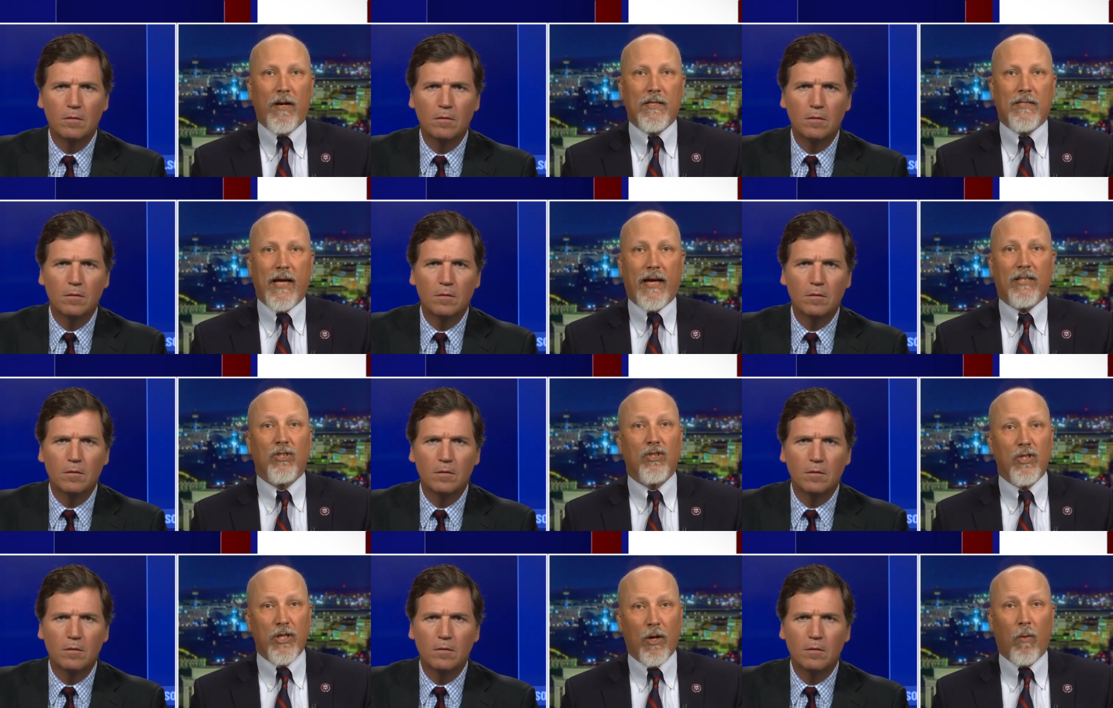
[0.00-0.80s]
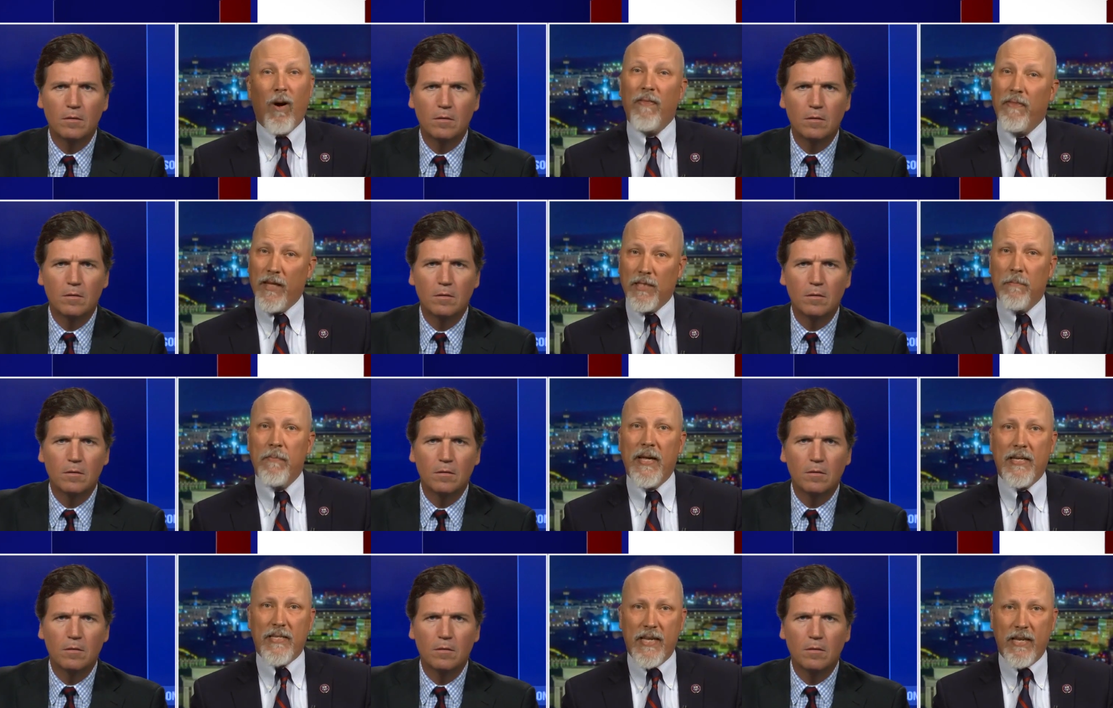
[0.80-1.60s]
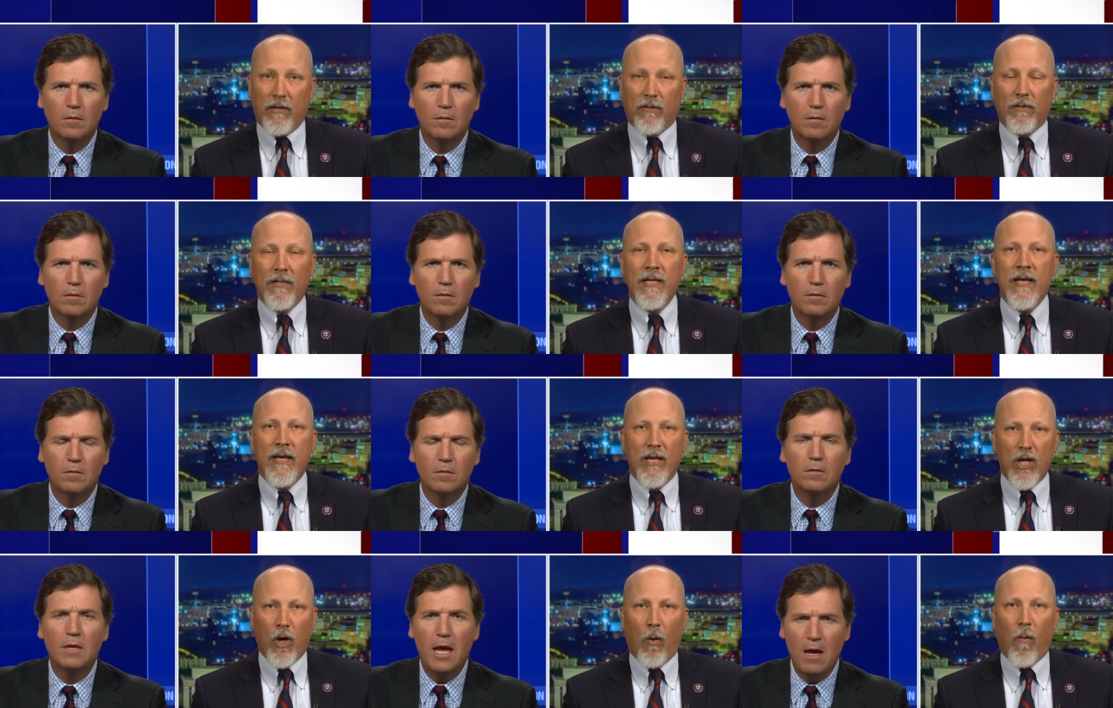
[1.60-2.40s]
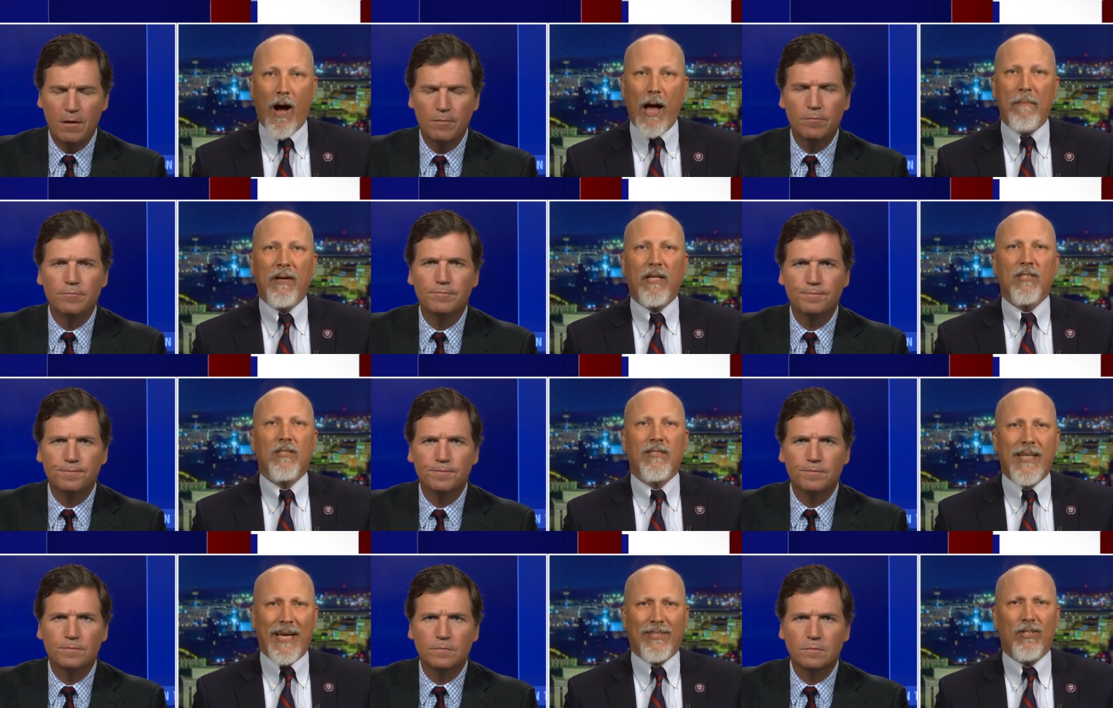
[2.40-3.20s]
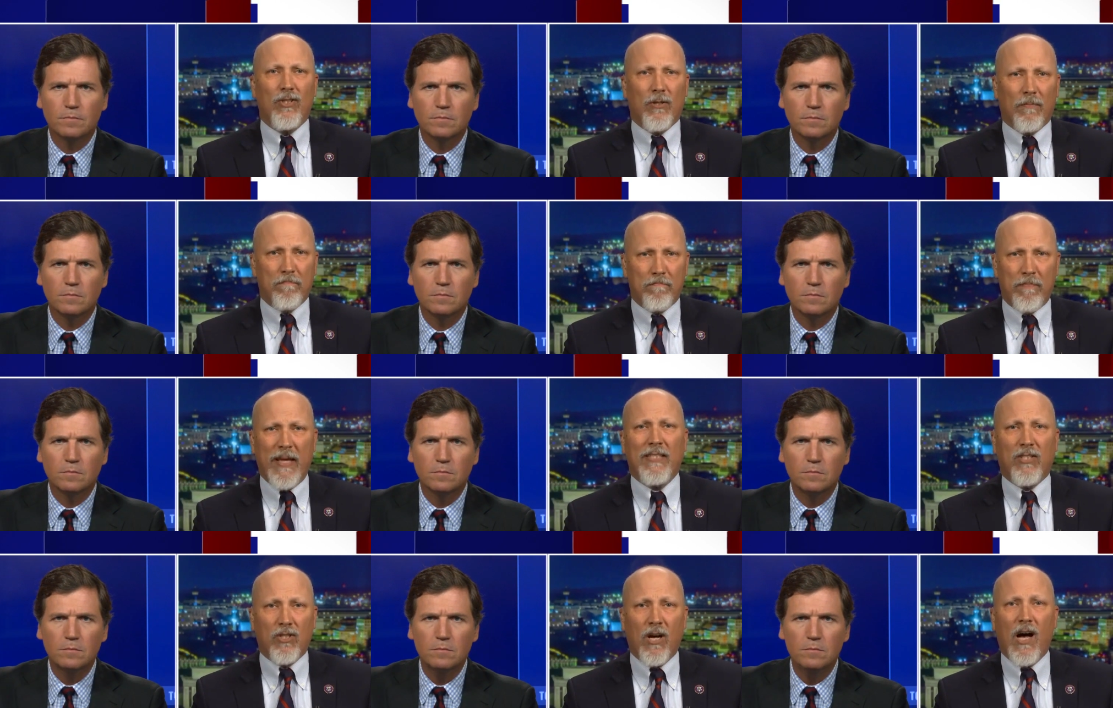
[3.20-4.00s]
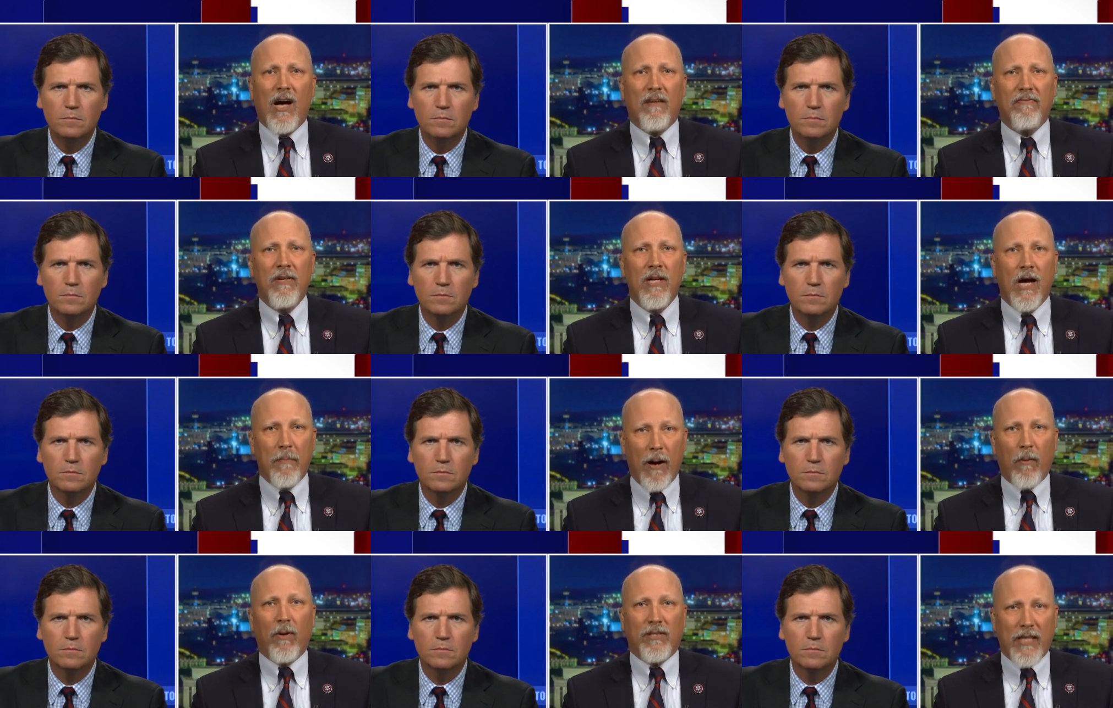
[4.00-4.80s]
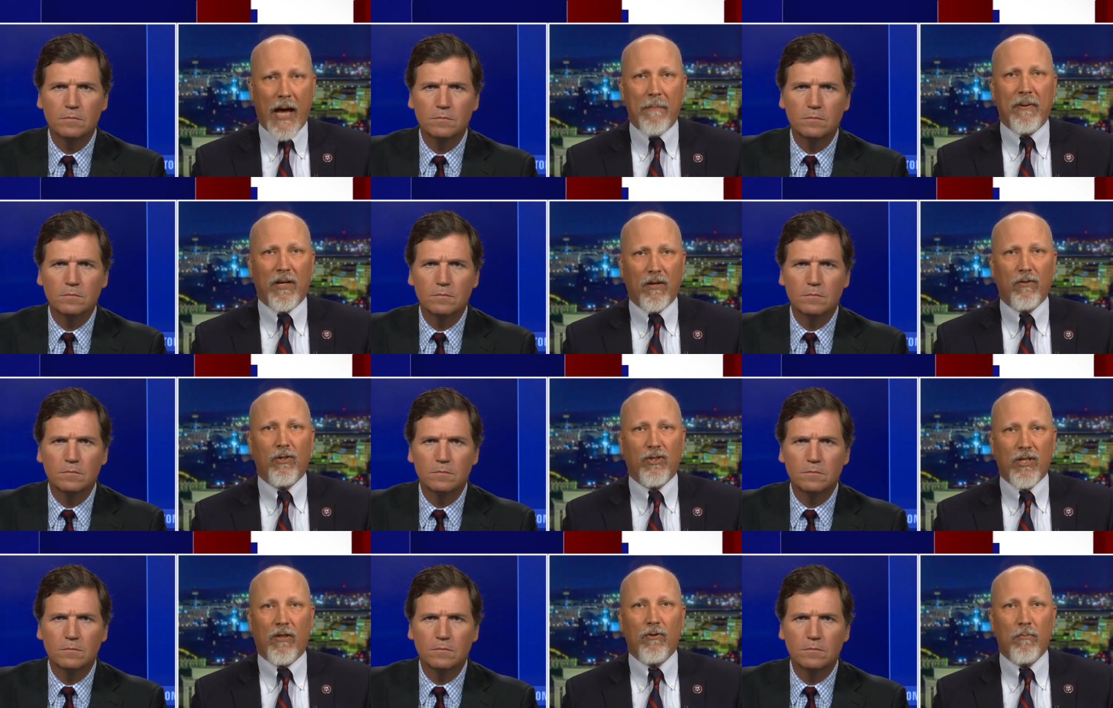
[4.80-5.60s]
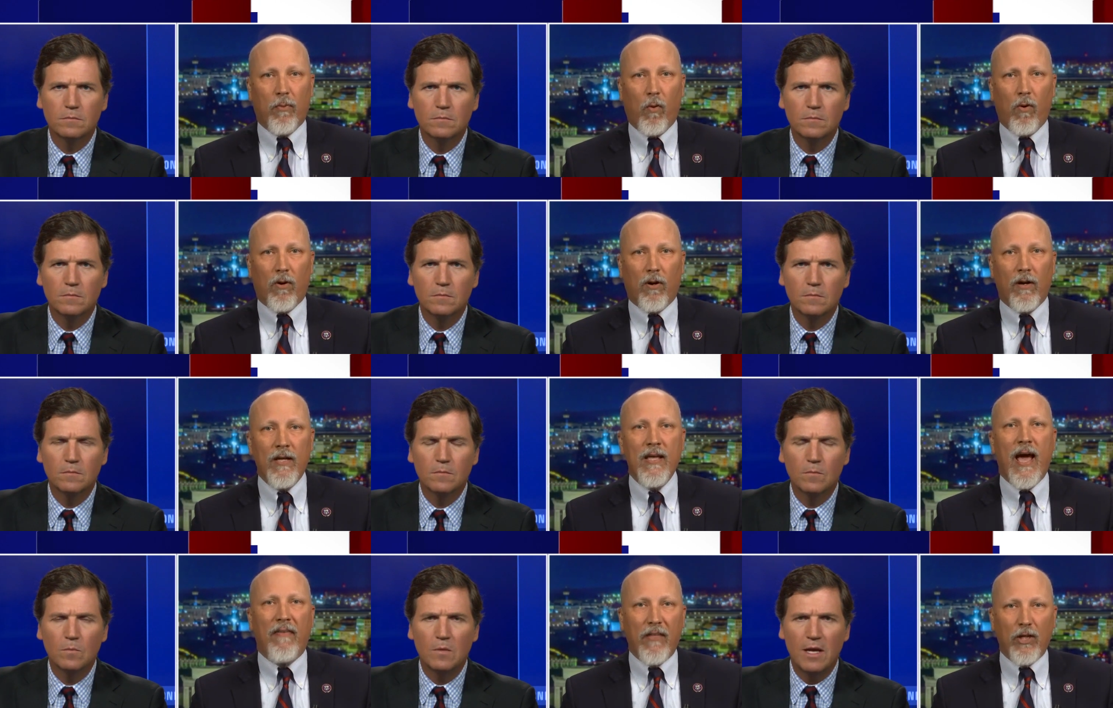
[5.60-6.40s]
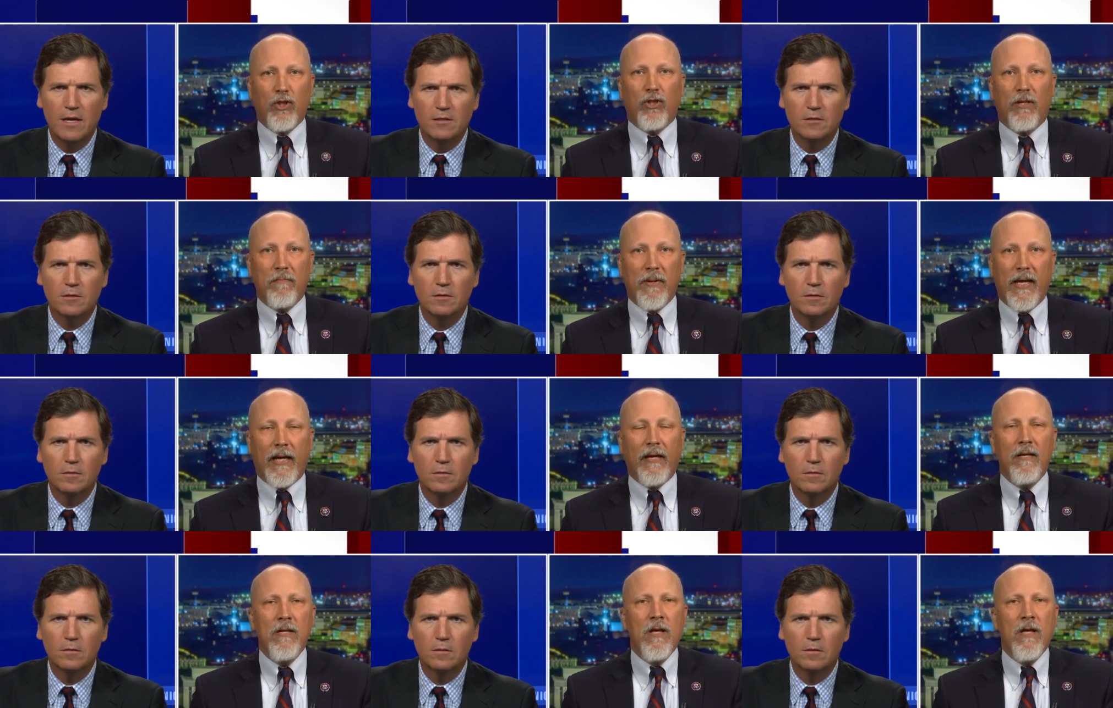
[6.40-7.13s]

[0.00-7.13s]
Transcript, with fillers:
Speaker 1: in Texas. You know what? That's a big deal. You know yeah. why? Because Texans are pissed off about what's happening on their southern border, and they yes. should be.